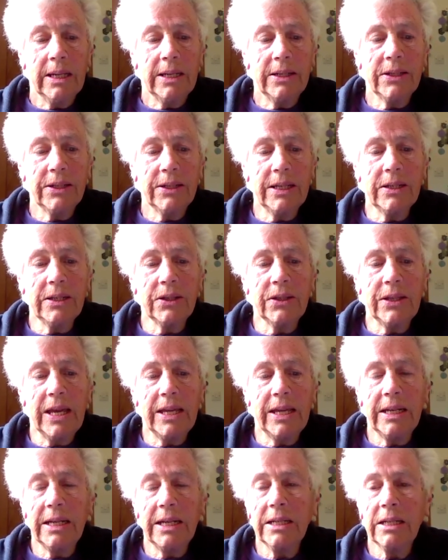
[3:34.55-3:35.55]
And since
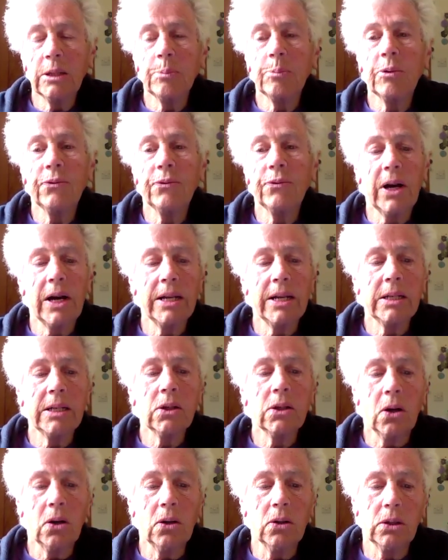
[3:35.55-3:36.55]
then, it has
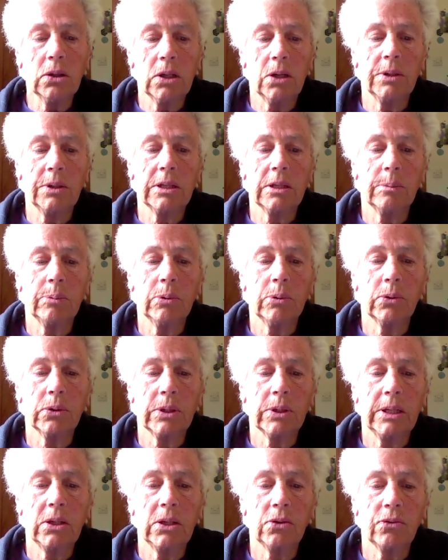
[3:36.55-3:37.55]
provided ongoing
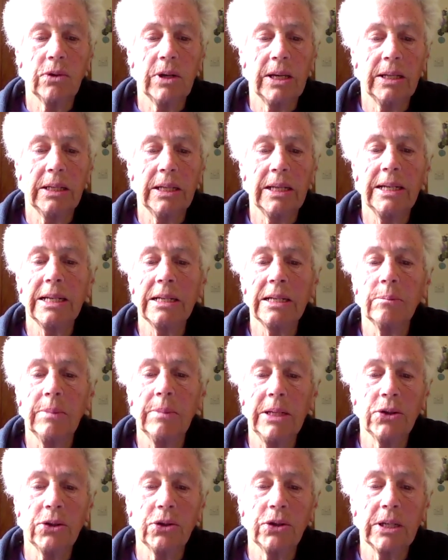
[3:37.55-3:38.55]
support to Israel in its
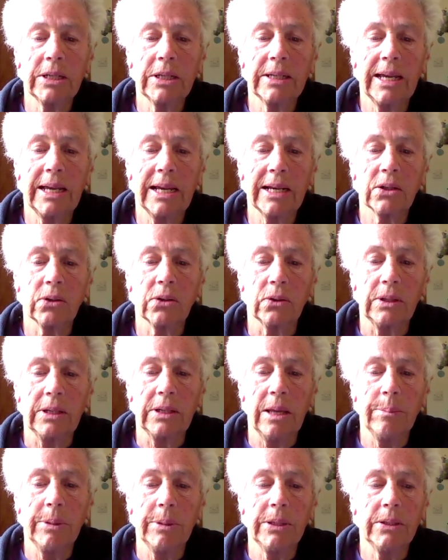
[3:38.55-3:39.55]
military attacks on
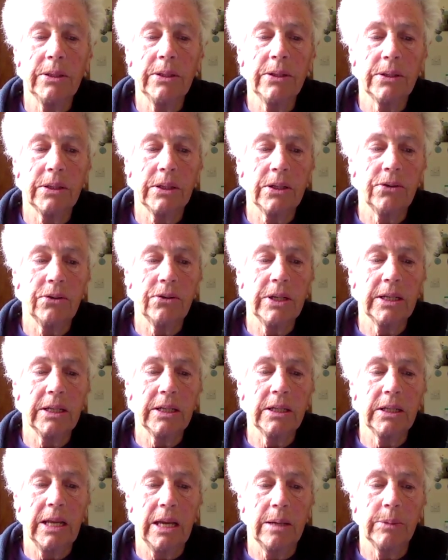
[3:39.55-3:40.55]
Lebanon, Syria,
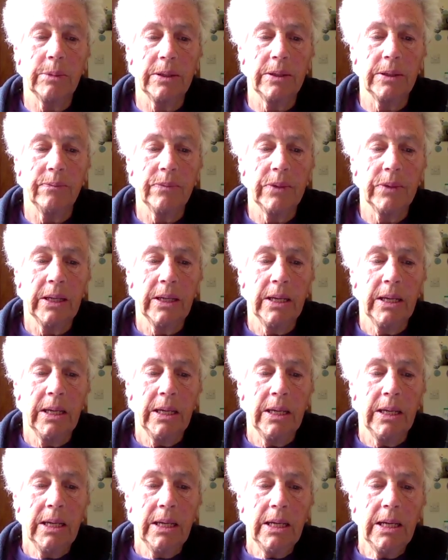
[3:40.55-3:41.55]
and Yemen.
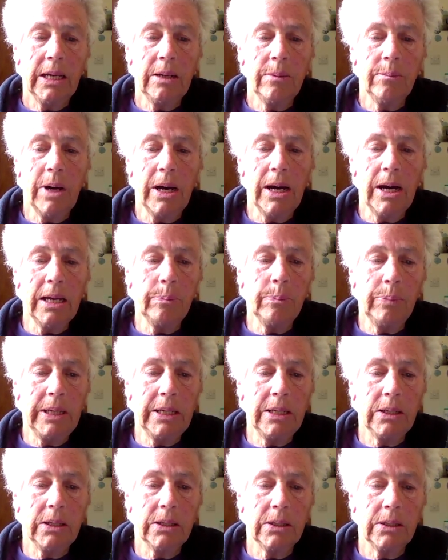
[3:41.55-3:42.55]
In my
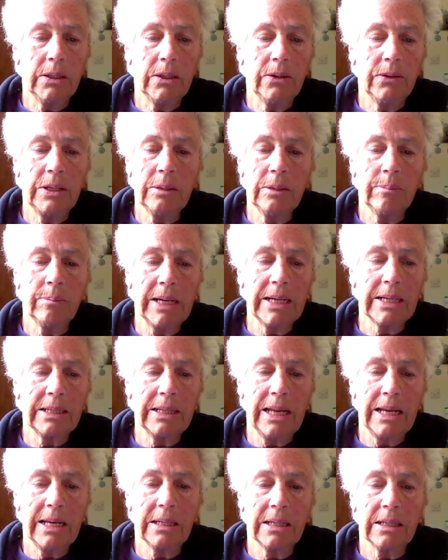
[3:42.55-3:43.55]
opinion, this makes
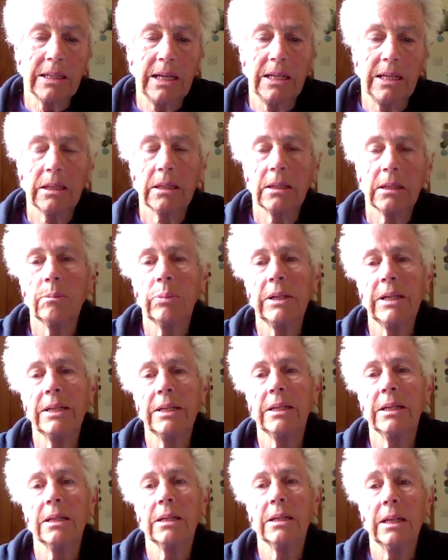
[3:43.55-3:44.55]
Lakenheath
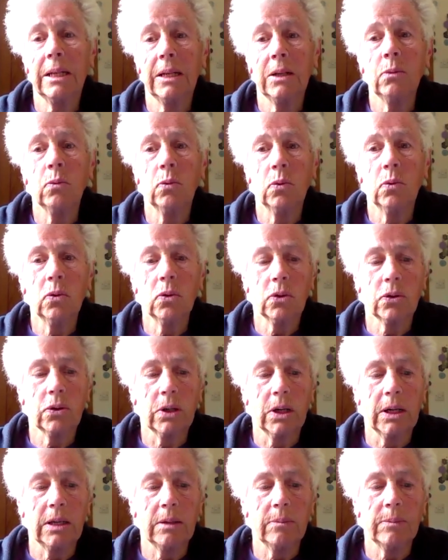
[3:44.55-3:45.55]
complicit in war
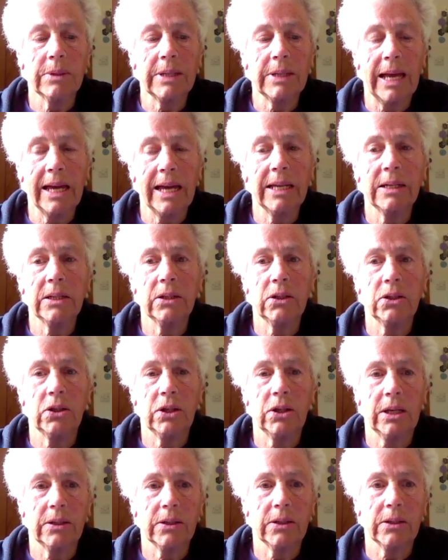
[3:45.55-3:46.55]
crimes and
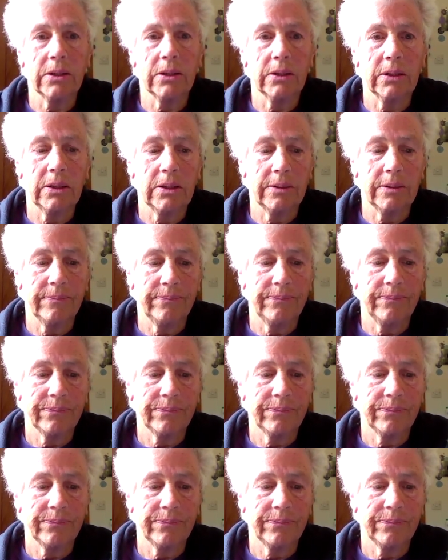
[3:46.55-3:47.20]
genocide.